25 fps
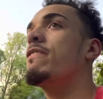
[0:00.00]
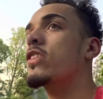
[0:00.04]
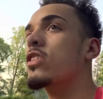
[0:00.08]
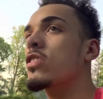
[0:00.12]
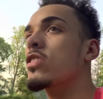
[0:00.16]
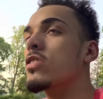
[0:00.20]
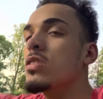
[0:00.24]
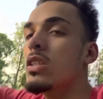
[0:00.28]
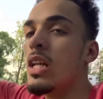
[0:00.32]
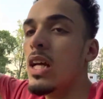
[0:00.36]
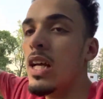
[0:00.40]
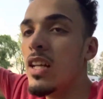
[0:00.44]

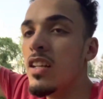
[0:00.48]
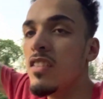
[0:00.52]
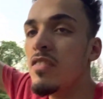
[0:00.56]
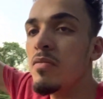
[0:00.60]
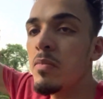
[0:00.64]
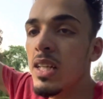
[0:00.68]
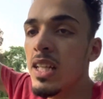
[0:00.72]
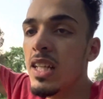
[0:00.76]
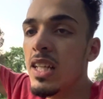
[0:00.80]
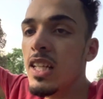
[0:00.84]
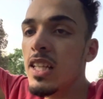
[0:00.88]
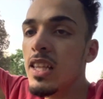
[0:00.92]
first hand of
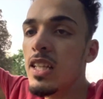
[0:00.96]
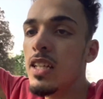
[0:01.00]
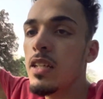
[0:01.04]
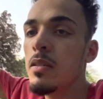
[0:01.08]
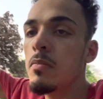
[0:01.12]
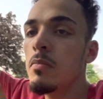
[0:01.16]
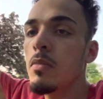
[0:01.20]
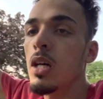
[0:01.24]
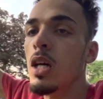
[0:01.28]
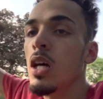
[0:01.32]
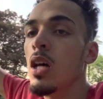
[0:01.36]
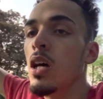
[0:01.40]
meeting
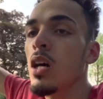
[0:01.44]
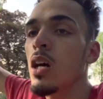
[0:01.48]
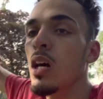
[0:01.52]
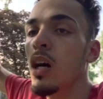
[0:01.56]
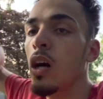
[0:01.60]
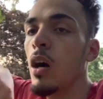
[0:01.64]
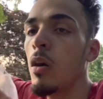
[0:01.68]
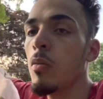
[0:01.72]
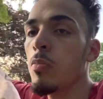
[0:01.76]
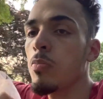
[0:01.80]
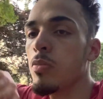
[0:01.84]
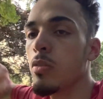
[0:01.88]
them,
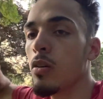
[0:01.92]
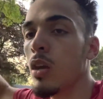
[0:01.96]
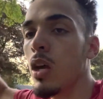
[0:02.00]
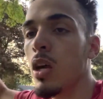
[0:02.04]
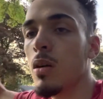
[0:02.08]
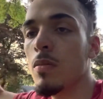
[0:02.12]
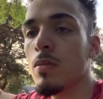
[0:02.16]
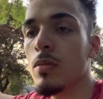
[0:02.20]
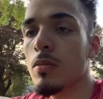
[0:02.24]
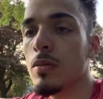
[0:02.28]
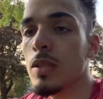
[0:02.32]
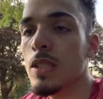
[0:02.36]
I'll
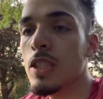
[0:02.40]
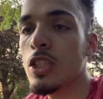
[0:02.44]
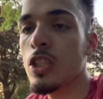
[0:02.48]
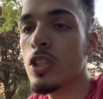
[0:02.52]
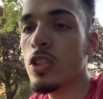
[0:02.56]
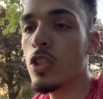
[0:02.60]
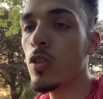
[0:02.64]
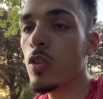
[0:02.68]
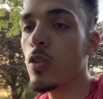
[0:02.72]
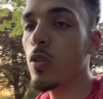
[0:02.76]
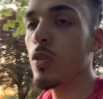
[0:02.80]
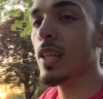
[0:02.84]
probably just
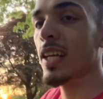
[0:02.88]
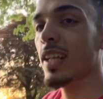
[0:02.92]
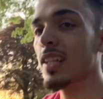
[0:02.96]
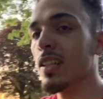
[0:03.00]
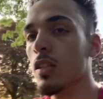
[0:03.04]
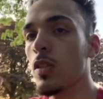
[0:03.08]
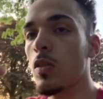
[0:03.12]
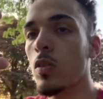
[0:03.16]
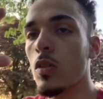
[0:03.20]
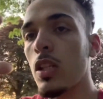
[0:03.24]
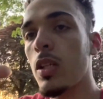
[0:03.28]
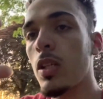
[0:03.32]
show you that
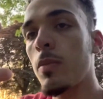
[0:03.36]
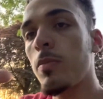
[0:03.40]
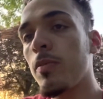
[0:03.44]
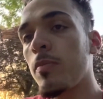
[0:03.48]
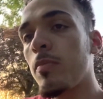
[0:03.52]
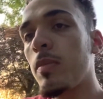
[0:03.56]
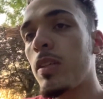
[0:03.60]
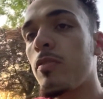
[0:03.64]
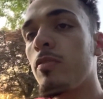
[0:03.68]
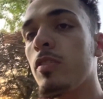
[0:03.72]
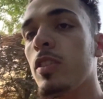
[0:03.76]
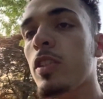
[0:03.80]
little clip of
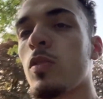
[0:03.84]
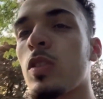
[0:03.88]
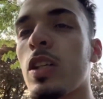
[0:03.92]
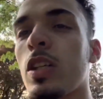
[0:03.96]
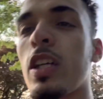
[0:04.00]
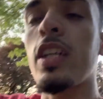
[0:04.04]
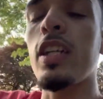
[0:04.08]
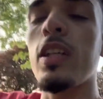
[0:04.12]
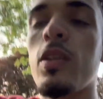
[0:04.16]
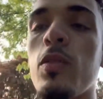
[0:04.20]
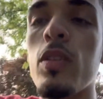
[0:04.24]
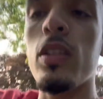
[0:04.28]
me
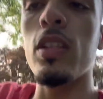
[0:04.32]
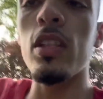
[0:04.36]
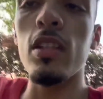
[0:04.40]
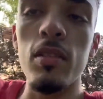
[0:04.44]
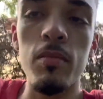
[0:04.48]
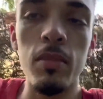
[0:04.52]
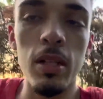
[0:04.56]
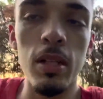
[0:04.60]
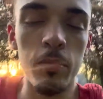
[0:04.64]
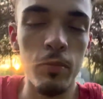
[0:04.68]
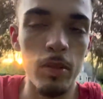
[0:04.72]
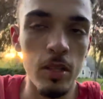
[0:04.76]
reuniting with
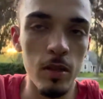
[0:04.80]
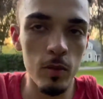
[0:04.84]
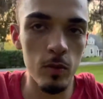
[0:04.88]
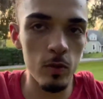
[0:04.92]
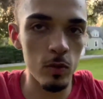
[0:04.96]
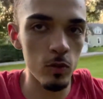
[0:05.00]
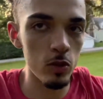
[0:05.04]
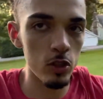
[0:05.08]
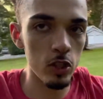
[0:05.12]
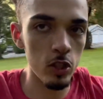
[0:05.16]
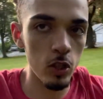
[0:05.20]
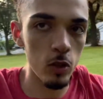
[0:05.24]
them. I probably
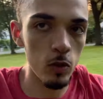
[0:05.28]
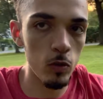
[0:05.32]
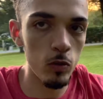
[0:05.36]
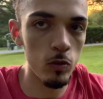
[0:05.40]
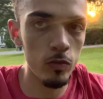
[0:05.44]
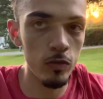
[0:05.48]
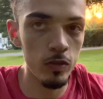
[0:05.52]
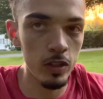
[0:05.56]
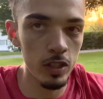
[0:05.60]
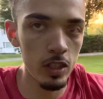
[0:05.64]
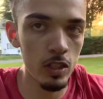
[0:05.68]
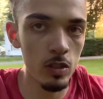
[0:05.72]
won't show
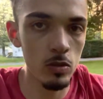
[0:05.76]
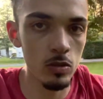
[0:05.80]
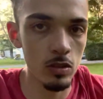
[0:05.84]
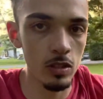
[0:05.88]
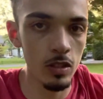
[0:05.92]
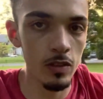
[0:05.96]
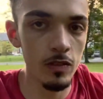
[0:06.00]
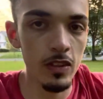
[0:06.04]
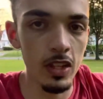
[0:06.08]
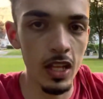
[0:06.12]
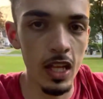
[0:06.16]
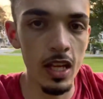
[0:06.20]
videos
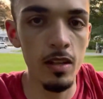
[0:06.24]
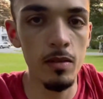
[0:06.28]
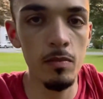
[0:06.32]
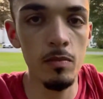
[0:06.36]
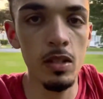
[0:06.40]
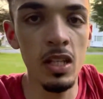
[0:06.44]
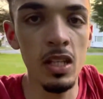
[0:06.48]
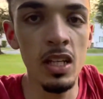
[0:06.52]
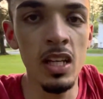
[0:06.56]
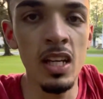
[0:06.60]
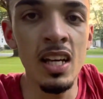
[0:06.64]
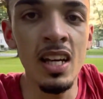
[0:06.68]
of them.
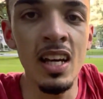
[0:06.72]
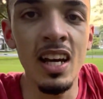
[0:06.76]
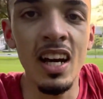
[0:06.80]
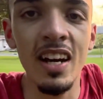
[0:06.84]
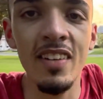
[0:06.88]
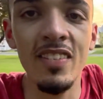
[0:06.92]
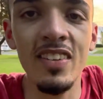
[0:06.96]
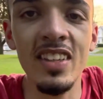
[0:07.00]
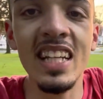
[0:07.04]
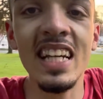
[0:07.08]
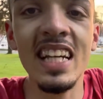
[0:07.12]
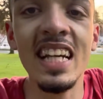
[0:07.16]
I
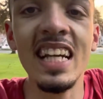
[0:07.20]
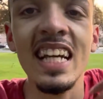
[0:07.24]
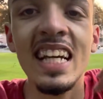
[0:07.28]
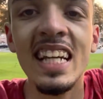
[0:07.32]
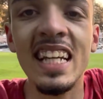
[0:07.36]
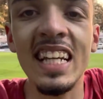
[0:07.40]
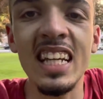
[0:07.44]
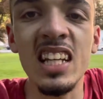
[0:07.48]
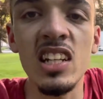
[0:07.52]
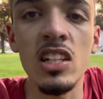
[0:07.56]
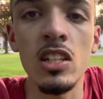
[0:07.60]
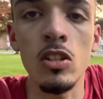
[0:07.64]
feel like I
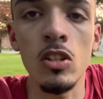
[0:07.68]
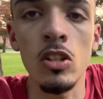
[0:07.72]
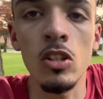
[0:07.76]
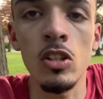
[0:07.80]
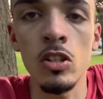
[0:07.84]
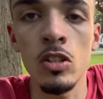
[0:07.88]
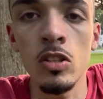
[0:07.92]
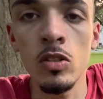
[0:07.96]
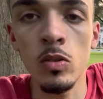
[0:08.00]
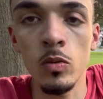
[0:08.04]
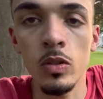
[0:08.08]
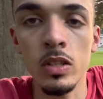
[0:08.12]
gotta get
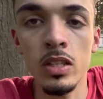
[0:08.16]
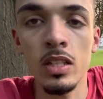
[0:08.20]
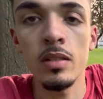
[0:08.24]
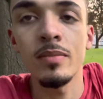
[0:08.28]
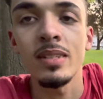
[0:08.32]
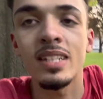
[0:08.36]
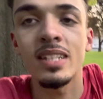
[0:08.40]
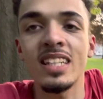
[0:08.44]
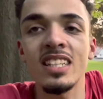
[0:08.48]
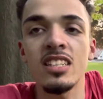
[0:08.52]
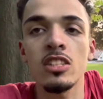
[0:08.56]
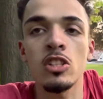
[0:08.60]
along with them
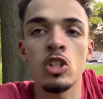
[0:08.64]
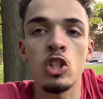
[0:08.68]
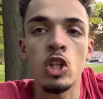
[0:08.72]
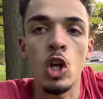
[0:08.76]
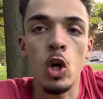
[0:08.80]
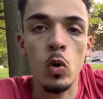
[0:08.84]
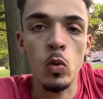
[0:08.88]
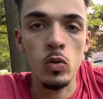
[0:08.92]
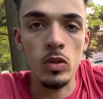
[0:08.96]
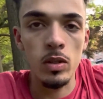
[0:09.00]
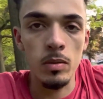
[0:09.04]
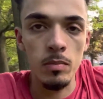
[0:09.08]
and get to
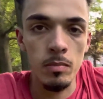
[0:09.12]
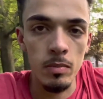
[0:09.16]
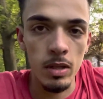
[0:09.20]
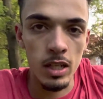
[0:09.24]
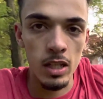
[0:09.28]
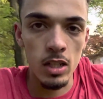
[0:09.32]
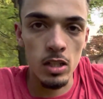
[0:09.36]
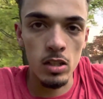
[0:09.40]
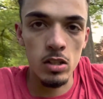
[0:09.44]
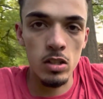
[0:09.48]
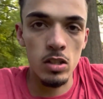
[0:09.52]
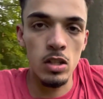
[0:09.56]
know them
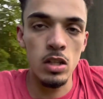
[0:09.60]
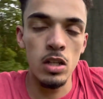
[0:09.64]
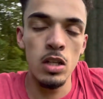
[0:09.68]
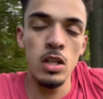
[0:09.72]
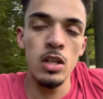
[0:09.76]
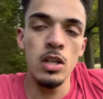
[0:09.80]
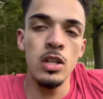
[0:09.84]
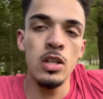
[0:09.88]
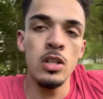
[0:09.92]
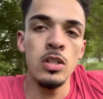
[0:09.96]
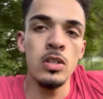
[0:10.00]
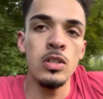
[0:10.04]
better
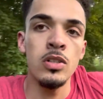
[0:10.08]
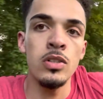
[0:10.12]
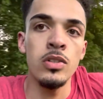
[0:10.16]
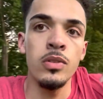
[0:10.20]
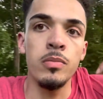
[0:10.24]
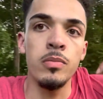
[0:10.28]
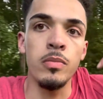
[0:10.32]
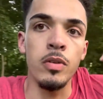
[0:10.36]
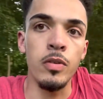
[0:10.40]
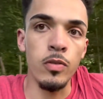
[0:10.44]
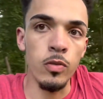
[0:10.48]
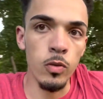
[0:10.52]

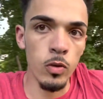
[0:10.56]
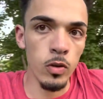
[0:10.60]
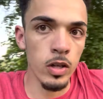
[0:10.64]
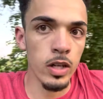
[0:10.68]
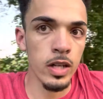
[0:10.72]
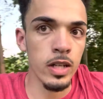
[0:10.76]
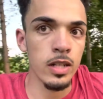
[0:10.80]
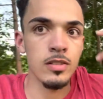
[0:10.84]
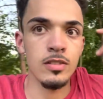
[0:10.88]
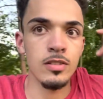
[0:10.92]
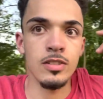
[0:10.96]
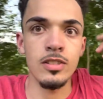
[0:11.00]
before I
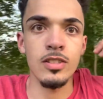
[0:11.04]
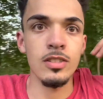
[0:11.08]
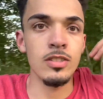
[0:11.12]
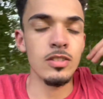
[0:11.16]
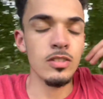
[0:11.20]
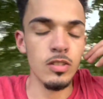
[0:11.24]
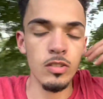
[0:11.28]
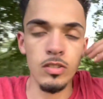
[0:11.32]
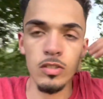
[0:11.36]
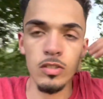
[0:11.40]
can just start